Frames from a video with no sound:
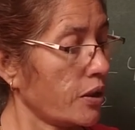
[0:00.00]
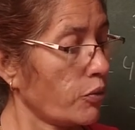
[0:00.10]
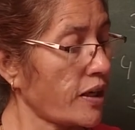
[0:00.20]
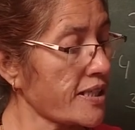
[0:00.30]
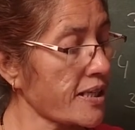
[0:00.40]

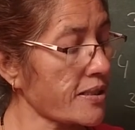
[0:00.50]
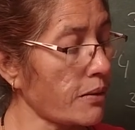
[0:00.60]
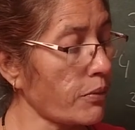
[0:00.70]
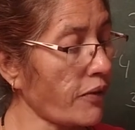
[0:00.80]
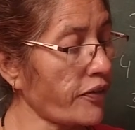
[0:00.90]
What is the
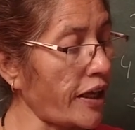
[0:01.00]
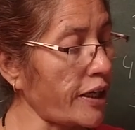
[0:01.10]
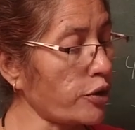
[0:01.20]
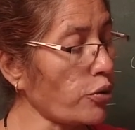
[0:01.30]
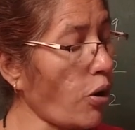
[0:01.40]
sum of
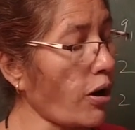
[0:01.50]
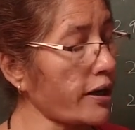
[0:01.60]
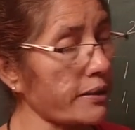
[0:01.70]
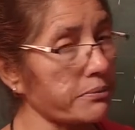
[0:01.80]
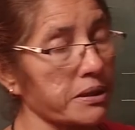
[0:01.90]
any two
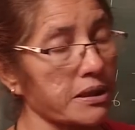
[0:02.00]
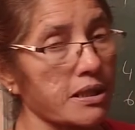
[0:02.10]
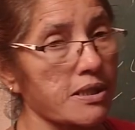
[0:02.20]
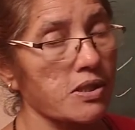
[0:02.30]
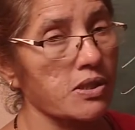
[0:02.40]
odd
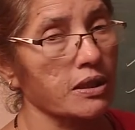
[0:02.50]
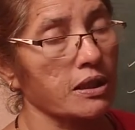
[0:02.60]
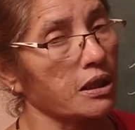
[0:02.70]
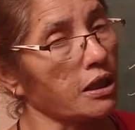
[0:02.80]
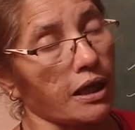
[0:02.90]
numbers?
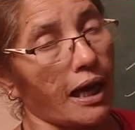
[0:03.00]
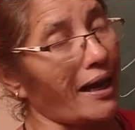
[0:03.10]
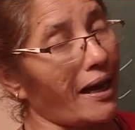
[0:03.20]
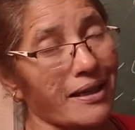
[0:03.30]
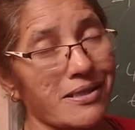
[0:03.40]

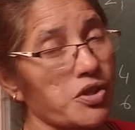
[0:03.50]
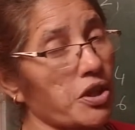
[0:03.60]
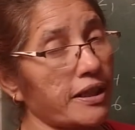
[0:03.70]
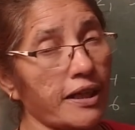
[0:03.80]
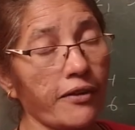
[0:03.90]
As
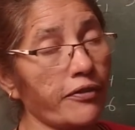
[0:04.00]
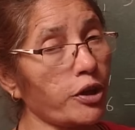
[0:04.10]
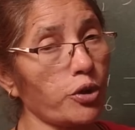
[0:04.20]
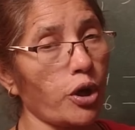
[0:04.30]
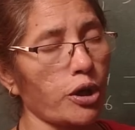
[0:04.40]
generally we
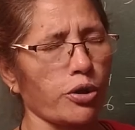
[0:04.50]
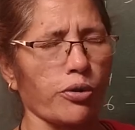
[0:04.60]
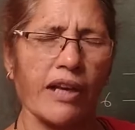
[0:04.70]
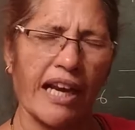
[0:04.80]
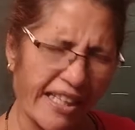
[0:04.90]
do not
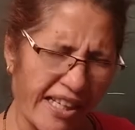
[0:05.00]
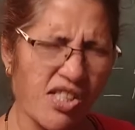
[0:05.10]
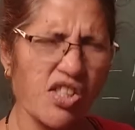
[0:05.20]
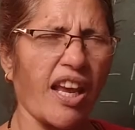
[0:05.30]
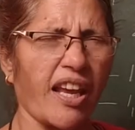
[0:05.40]
know. Let
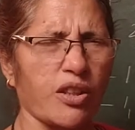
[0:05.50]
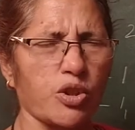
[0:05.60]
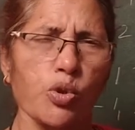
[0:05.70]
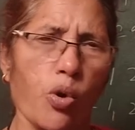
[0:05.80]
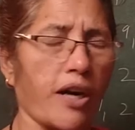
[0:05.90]
us take
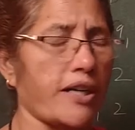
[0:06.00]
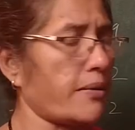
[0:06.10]
two odd